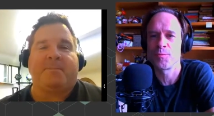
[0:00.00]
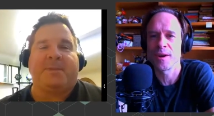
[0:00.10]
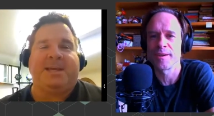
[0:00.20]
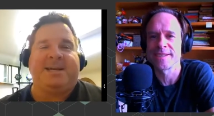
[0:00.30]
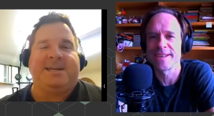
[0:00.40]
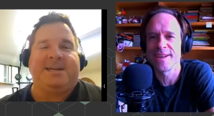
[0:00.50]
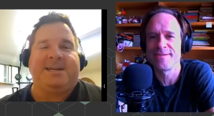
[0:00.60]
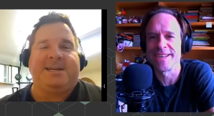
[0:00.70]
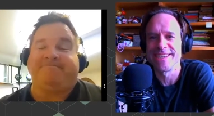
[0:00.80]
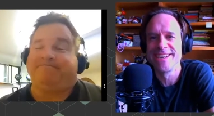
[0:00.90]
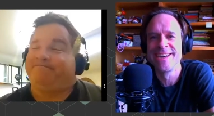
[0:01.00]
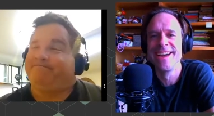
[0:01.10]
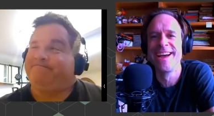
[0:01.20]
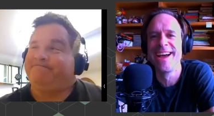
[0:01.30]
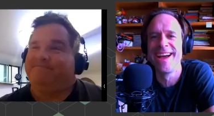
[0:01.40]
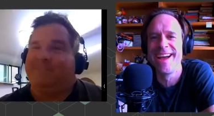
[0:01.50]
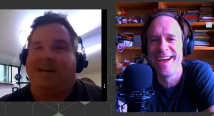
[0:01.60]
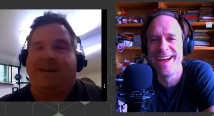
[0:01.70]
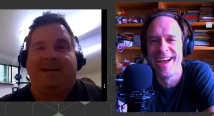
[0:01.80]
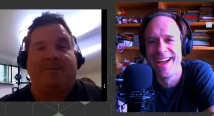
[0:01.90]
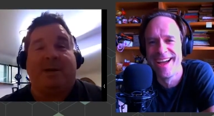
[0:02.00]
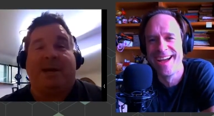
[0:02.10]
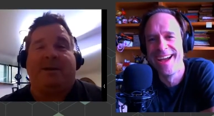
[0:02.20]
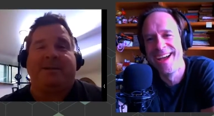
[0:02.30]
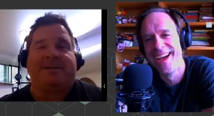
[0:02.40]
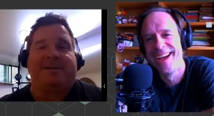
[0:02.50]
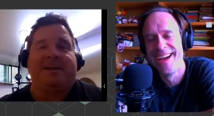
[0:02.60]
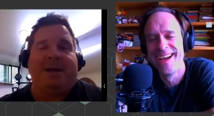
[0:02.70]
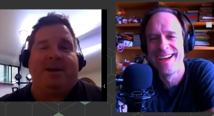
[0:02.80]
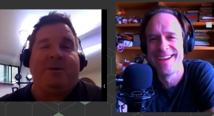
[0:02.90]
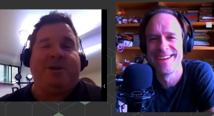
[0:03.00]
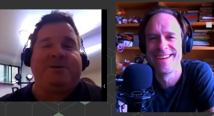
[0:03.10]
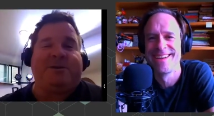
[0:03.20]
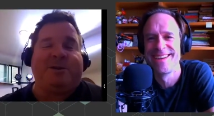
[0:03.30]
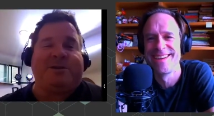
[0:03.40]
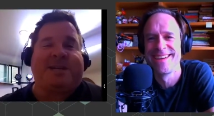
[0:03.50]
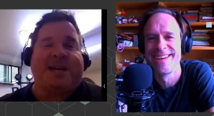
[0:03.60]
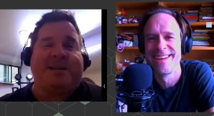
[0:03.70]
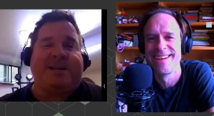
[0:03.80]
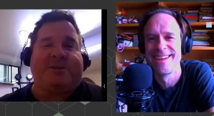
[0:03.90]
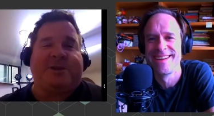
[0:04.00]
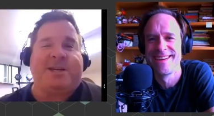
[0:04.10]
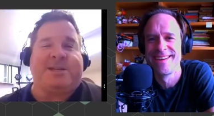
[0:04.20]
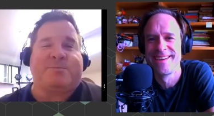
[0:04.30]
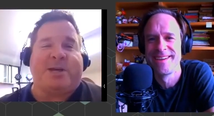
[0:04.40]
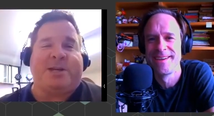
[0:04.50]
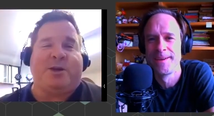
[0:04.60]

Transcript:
Speaker 1: works. I love it.
Speaker 2: Yeah. Well, it's when you're standing there trying to explain